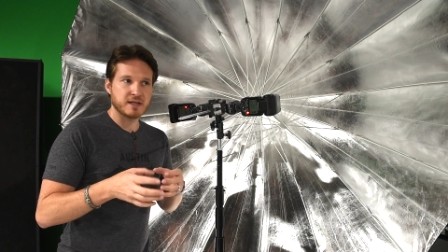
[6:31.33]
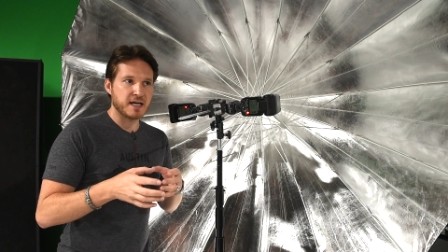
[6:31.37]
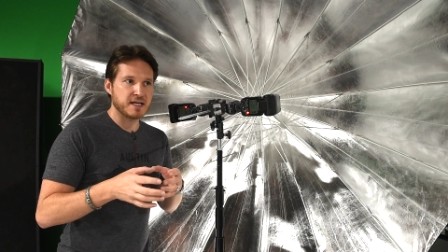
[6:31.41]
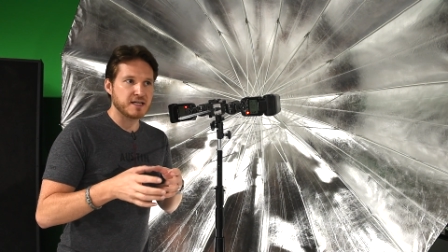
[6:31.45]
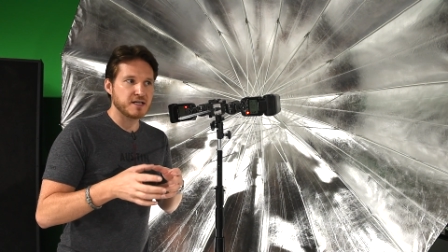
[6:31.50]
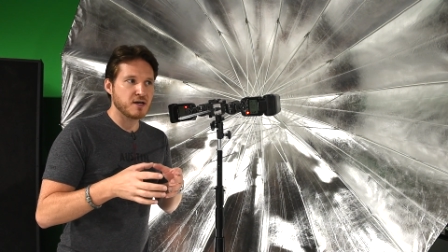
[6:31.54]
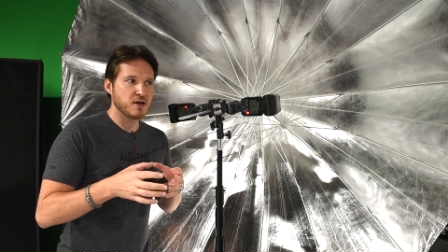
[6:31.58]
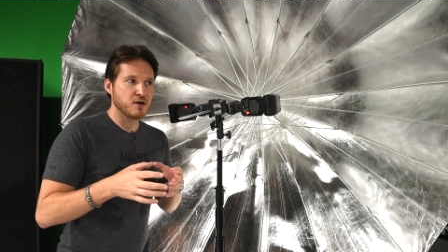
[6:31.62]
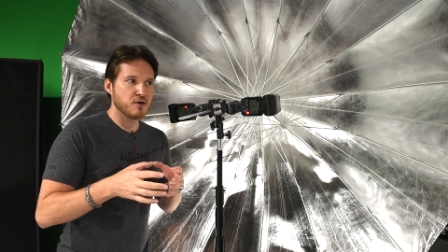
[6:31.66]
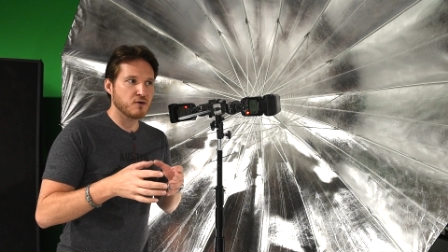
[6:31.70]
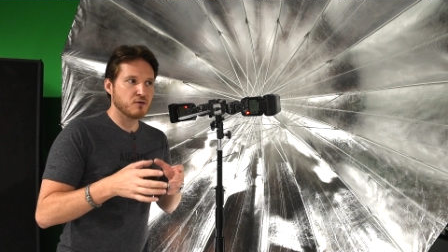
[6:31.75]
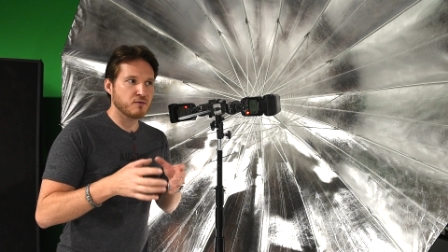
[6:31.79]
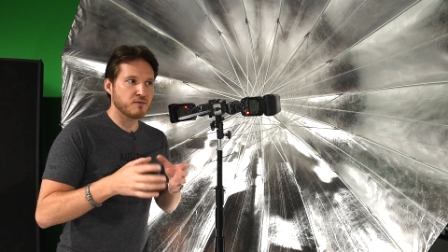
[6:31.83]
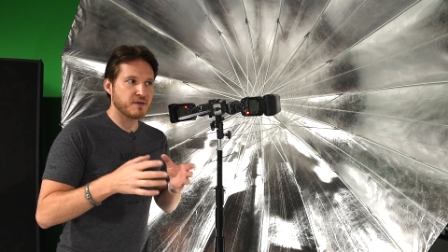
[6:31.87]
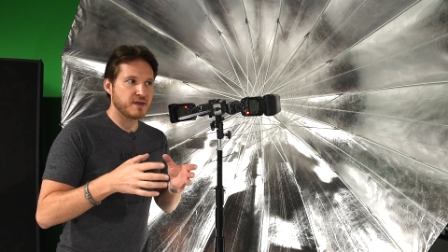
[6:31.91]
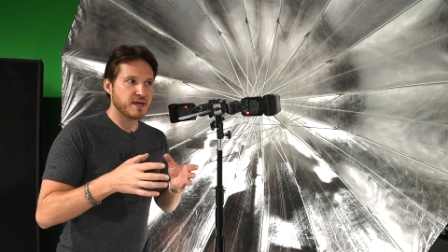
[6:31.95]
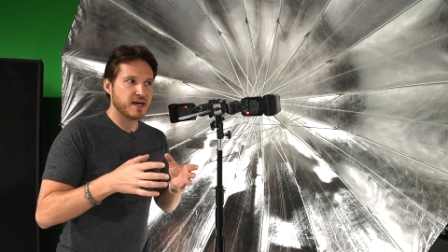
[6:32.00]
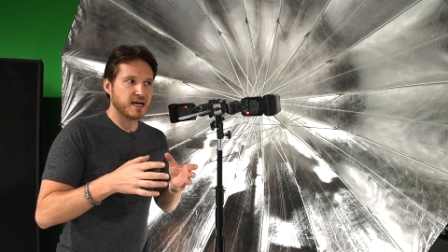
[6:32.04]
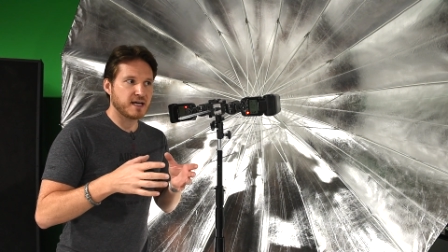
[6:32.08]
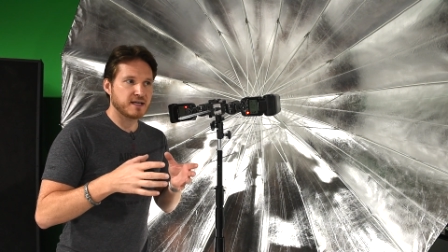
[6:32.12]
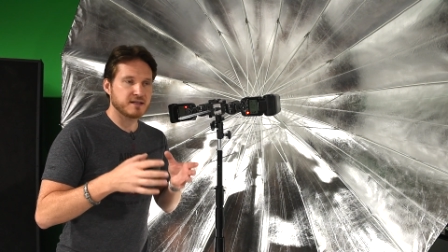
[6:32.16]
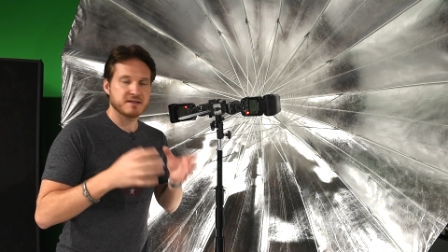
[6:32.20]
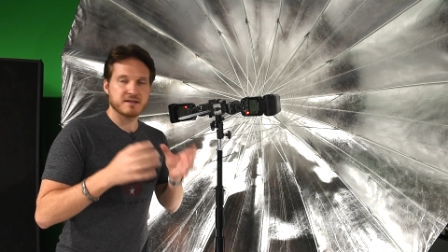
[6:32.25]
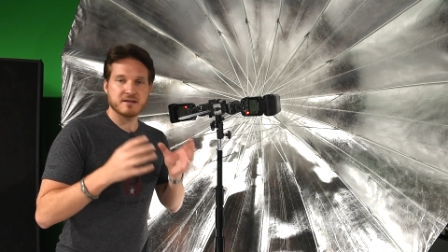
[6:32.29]
I know
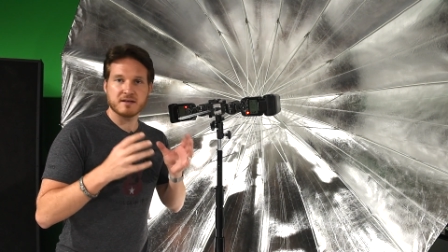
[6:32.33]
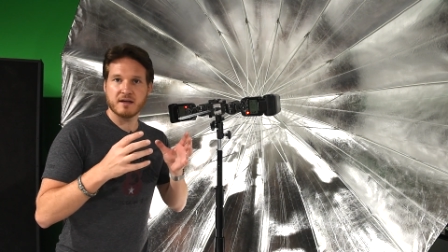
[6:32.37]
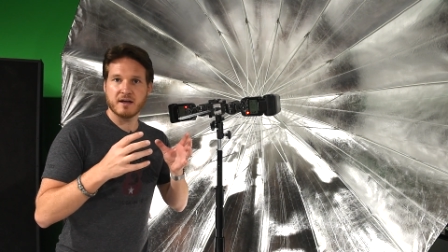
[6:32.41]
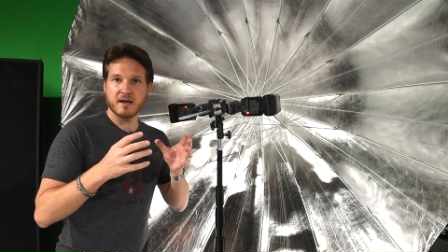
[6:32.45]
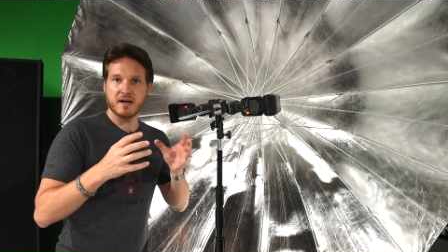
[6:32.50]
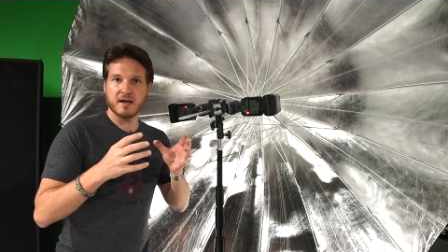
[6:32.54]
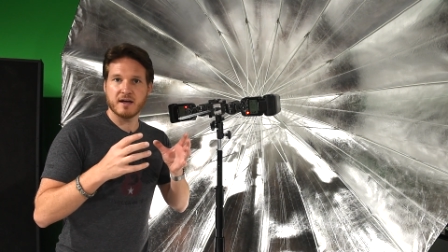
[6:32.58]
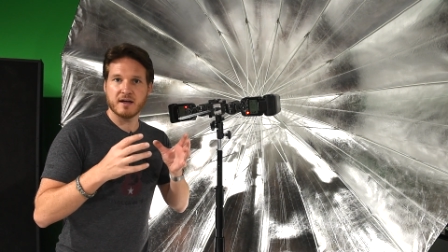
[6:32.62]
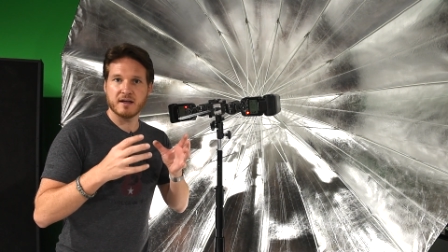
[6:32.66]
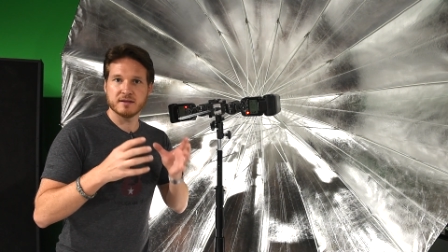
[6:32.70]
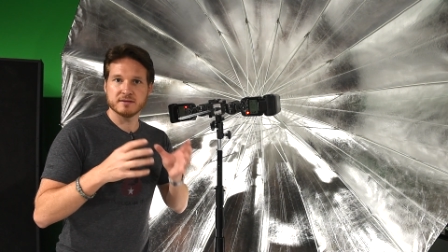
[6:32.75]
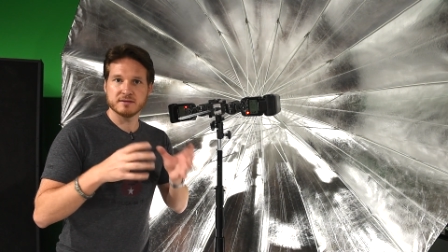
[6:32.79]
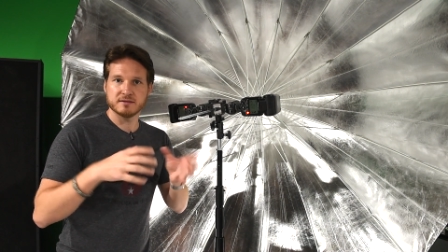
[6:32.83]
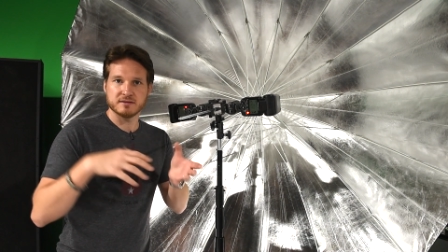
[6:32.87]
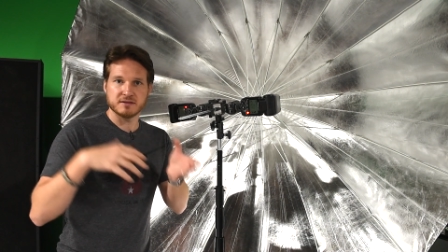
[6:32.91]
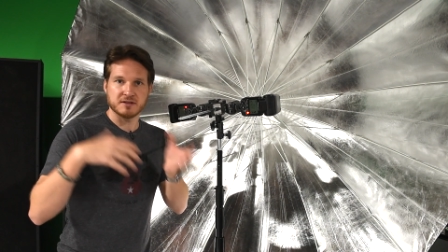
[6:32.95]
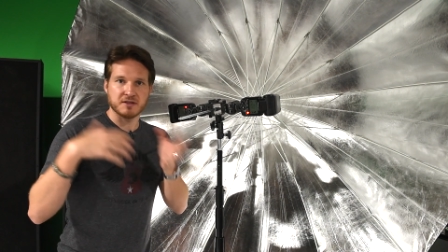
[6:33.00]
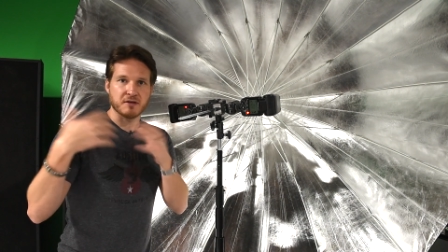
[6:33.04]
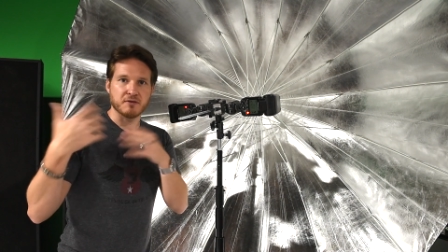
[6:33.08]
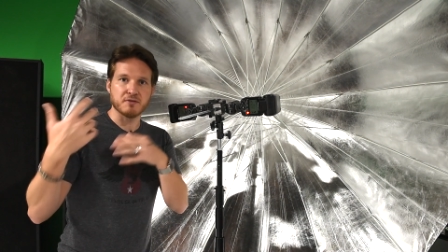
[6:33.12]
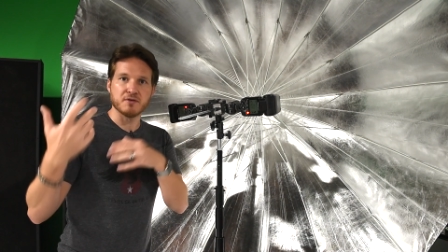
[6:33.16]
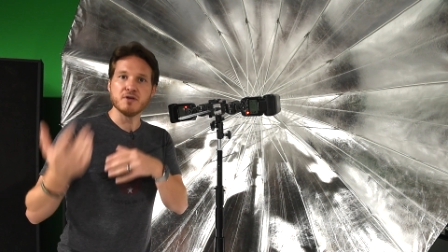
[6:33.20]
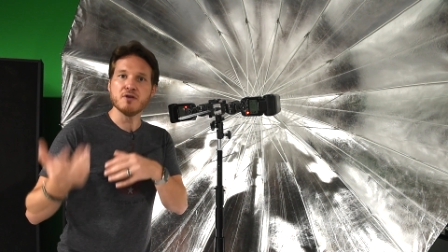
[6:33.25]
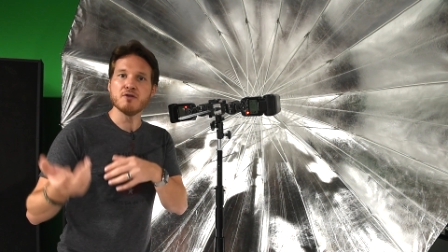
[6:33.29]
that uh,
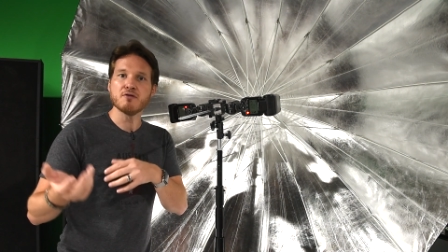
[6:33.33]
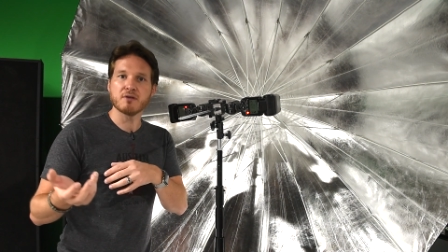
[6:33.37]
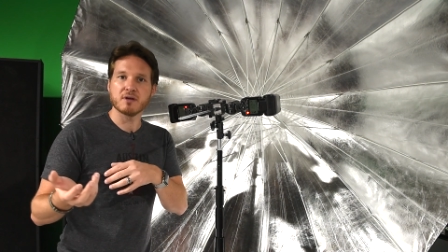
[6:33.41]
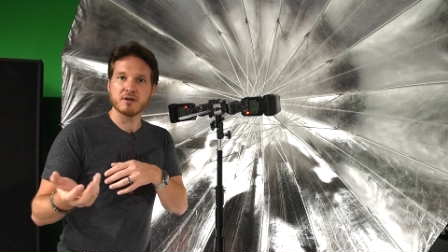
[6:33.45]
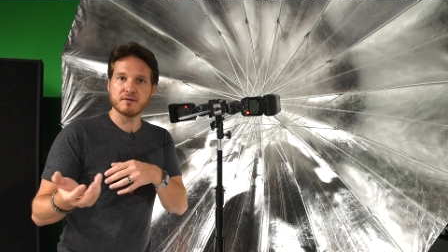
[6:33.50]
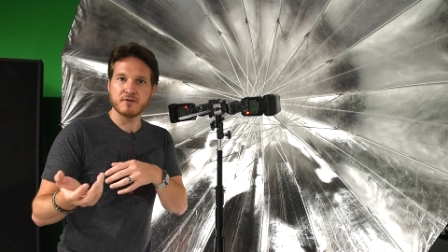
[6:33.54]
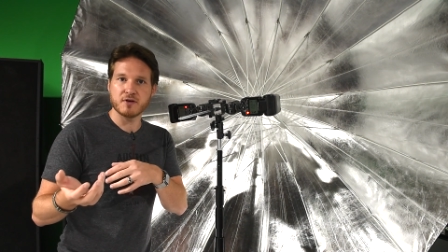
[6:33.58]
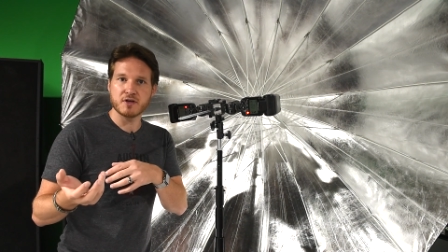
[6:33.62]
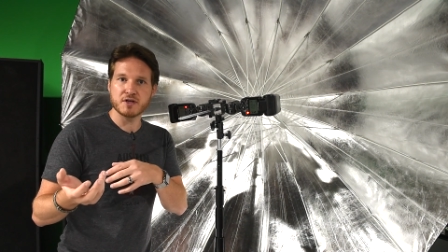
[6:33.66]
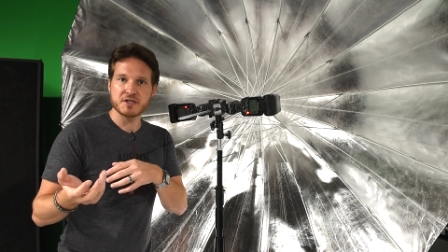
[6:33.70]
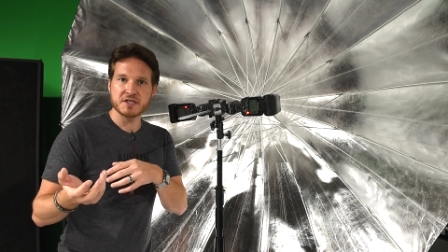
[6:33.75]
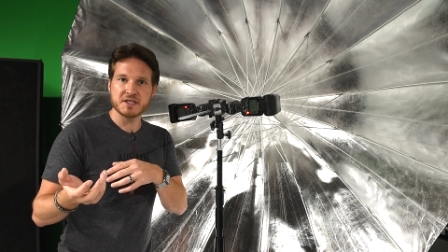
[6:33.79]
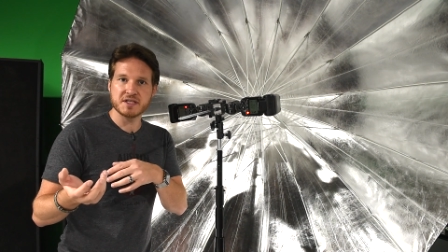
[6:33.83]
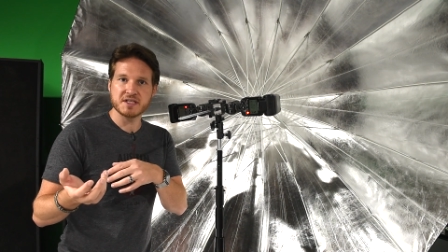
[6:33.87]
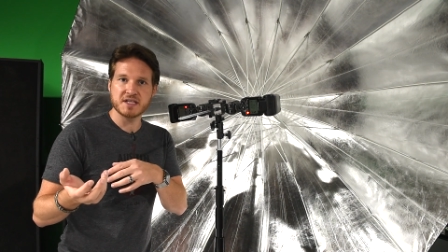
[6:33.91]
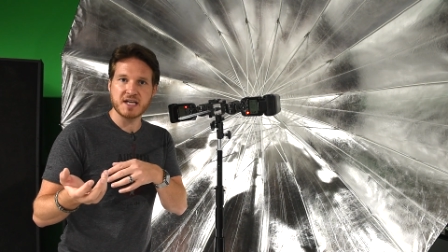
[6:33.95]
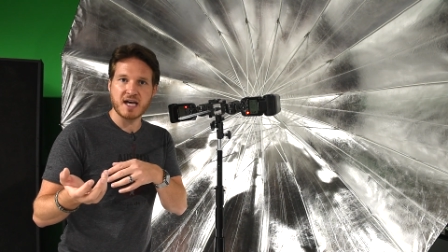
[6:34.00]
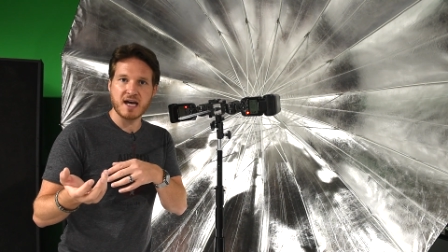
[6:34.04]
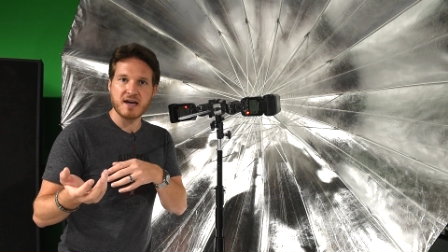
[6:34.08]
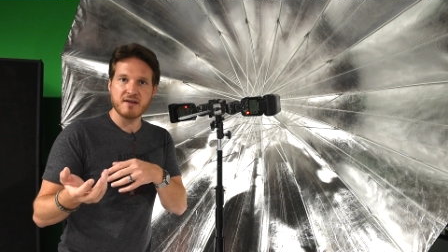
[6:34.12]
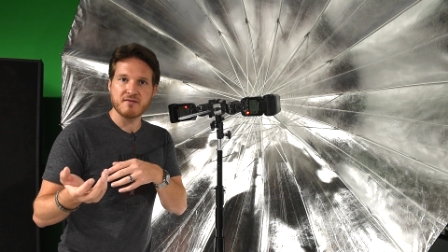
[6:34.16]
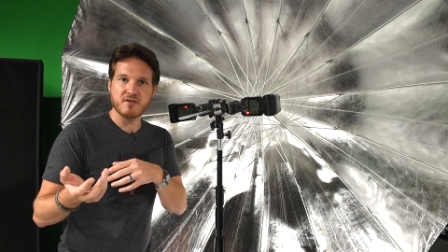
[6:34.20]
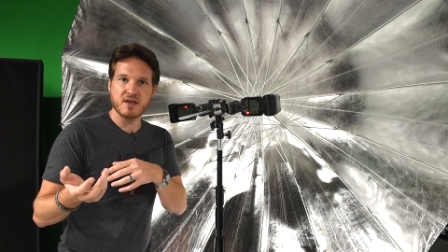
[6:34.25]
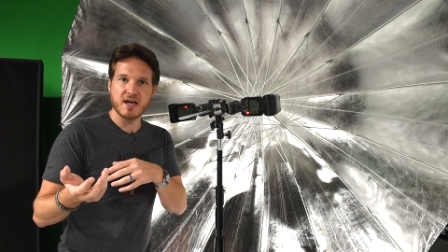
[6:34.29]
you know, newer versions
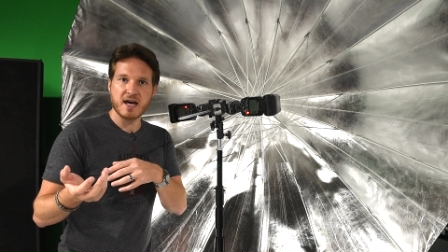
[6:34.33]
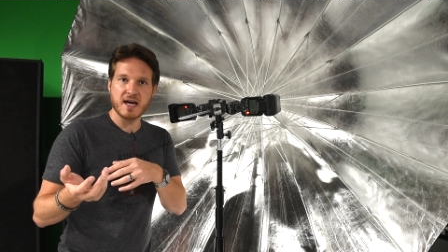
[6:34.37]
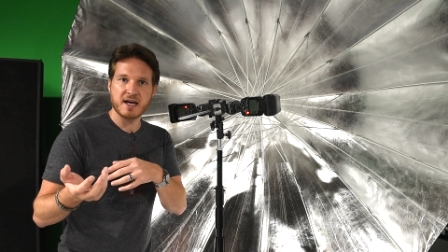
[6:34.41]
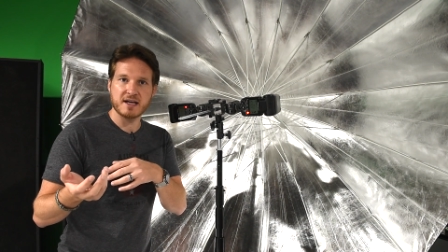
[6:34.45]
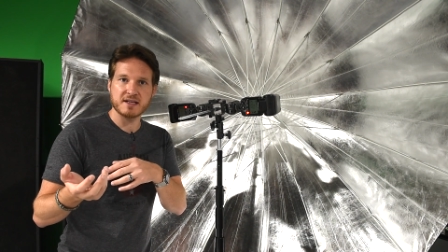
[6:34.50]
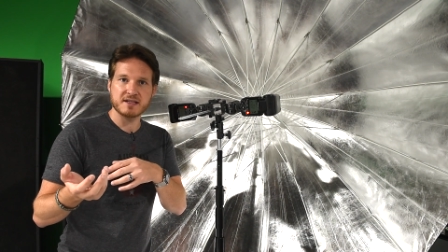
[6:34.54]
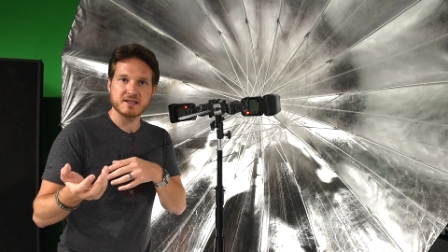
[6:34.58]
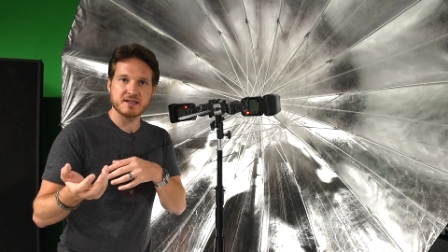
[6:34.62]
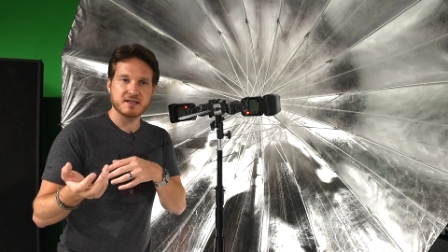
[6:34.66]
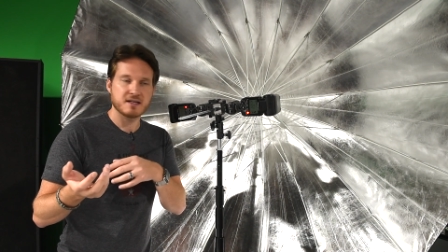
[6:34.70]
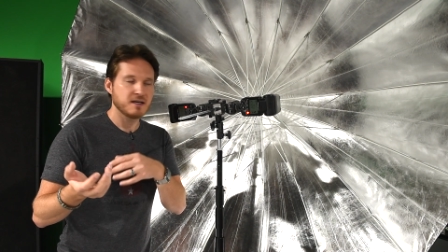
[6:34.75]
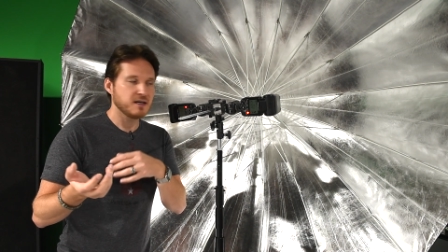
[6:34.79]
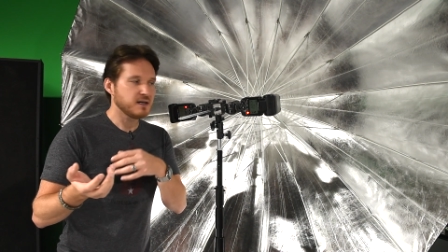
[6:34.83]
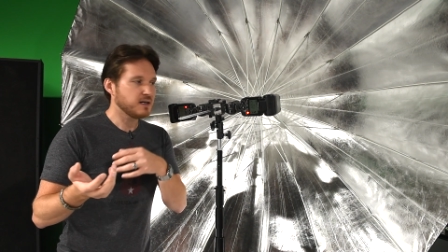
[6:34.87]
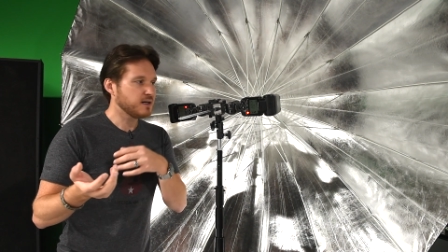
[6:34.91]
have that,